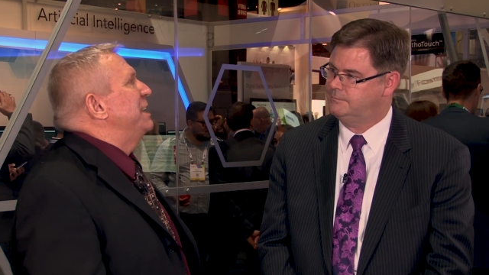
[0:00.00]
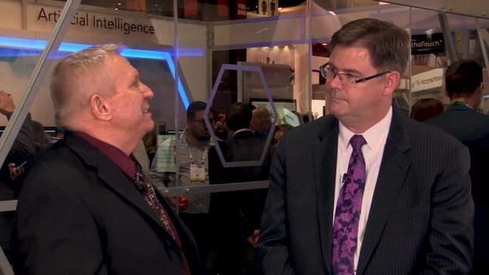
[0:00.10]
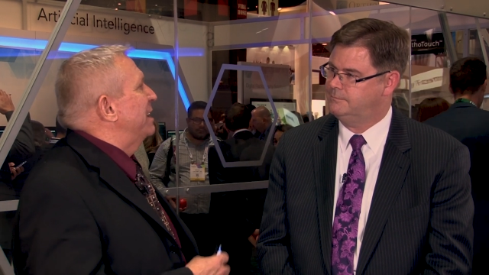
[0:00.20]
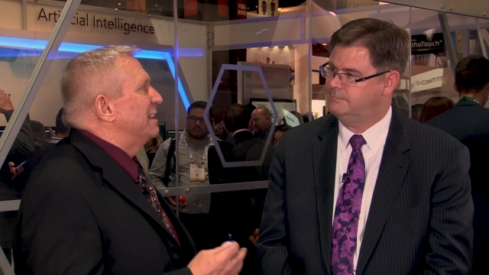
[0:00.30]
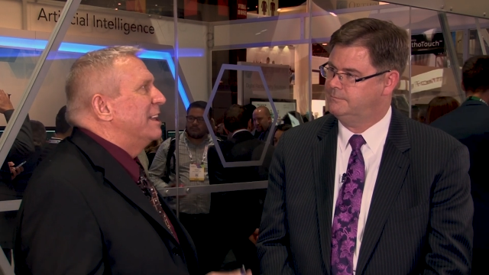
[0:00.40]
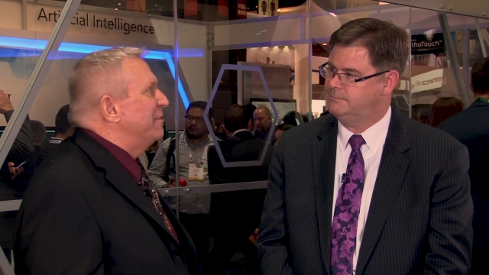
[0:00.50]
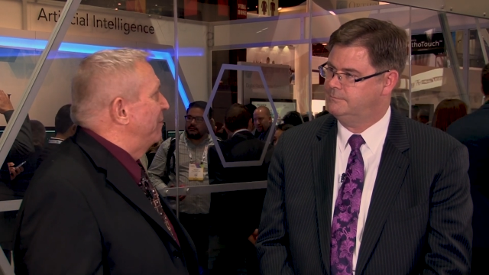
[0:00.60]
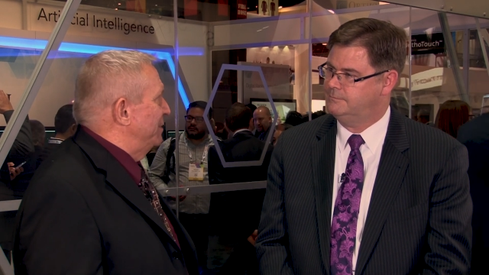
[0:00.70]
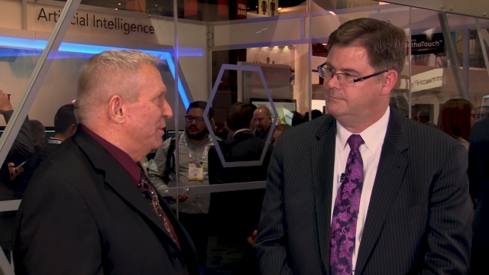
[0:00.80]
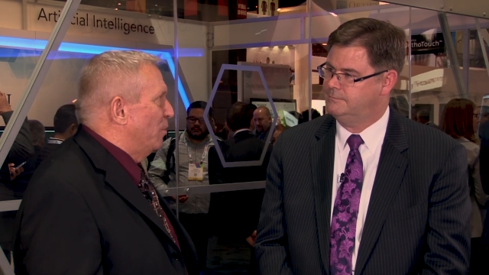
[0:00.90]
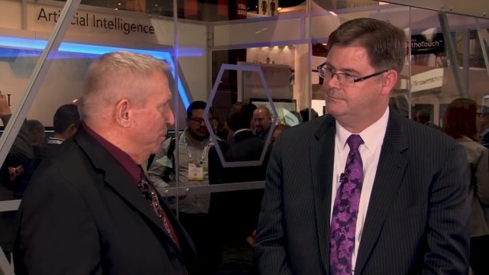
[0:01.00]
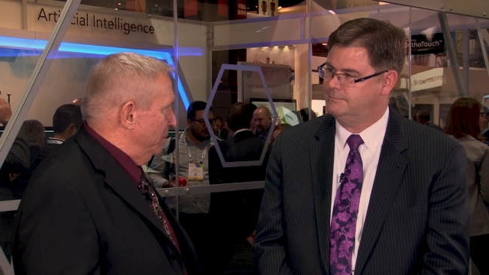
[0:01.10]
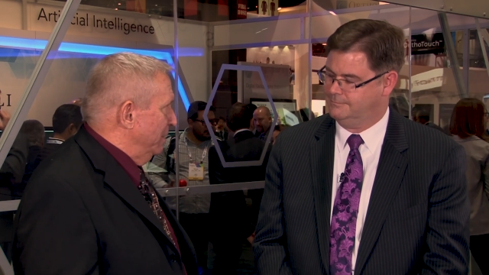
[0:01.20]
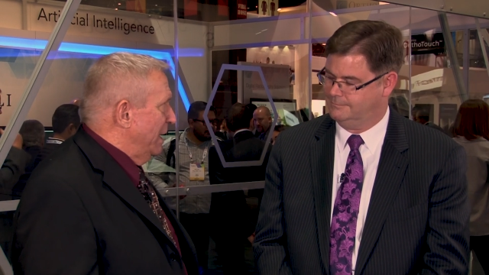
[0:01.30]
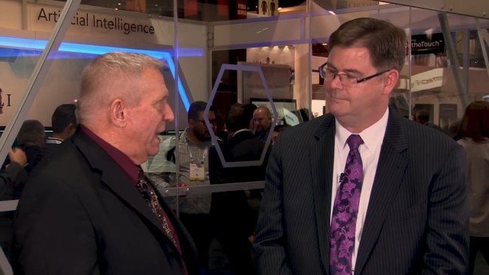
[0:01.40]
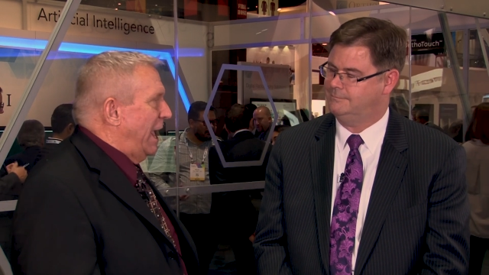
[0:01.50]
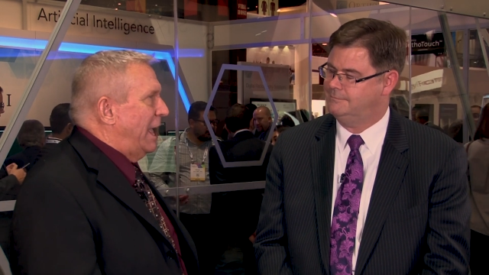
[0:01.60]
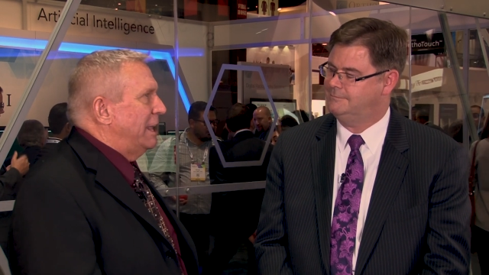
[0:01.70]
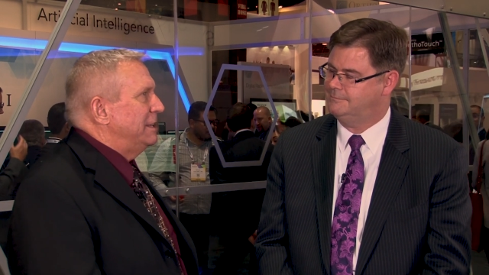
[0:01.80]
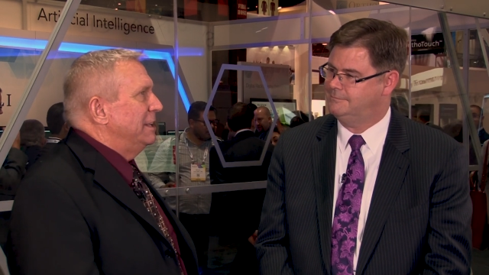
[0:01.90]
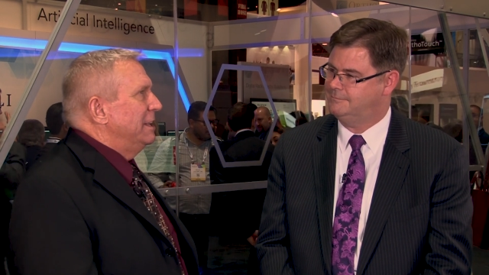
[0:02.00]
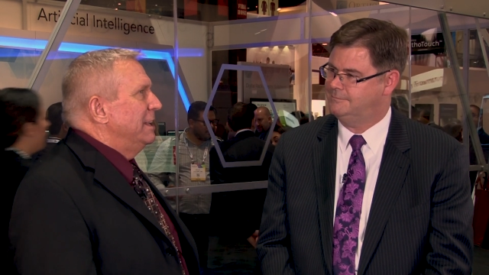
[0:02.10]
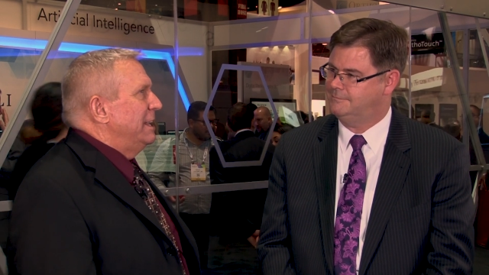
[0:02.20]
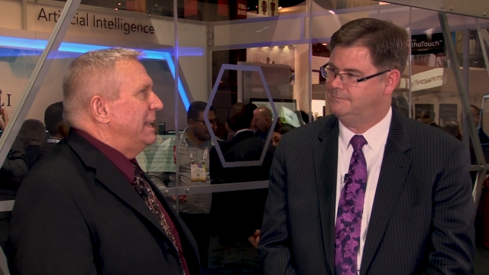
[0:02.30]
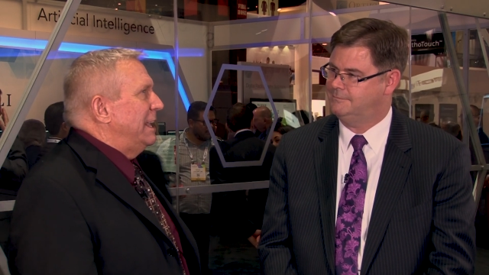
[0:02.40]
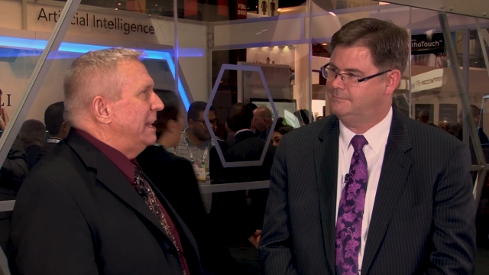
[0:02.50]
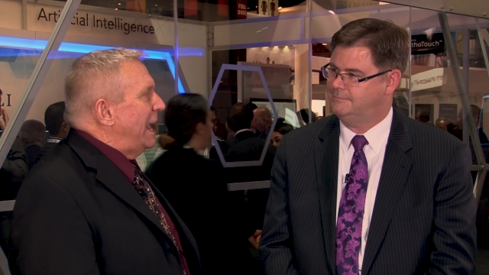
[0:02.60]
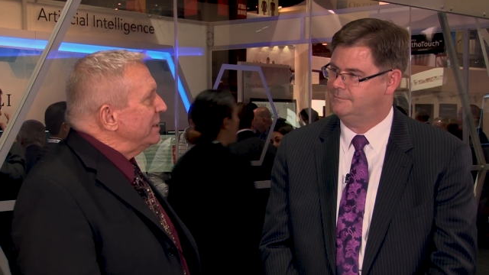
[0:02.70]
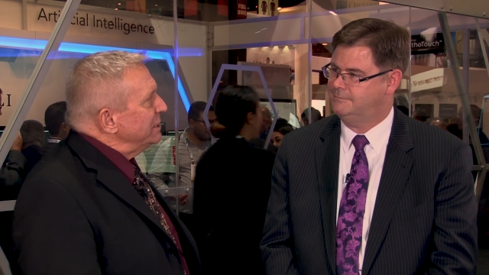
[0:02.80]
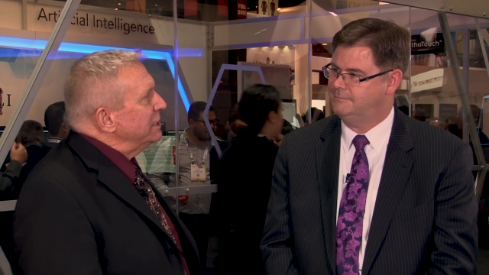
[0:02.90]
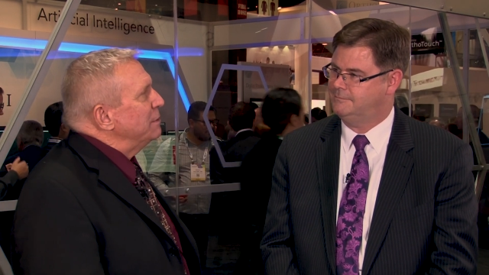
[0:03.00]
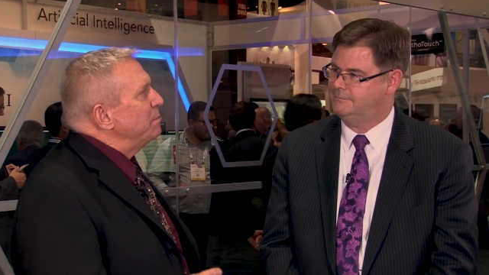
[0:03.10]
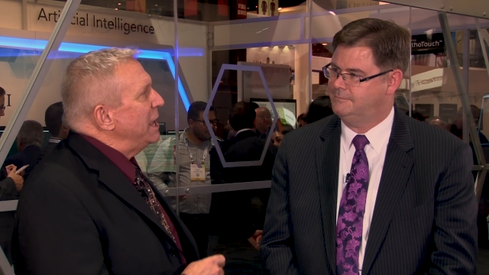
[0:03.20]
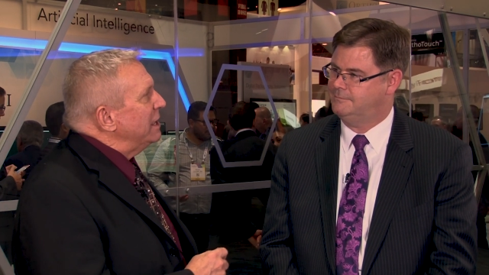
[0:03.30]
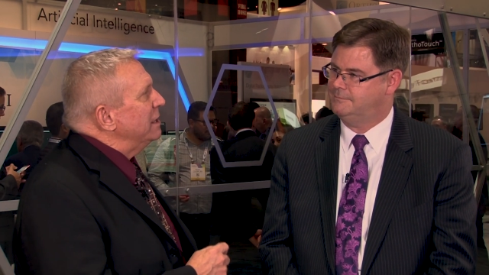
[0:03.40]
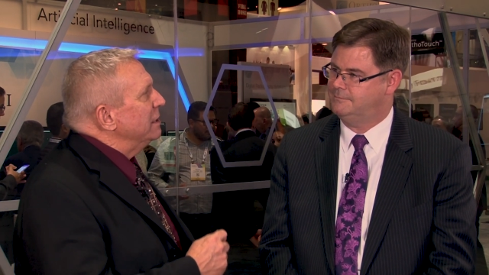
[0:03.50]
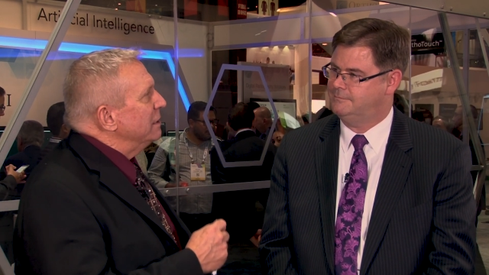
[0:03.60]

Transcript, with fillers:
Speaker 1: takes on a life of its own. And it actually can make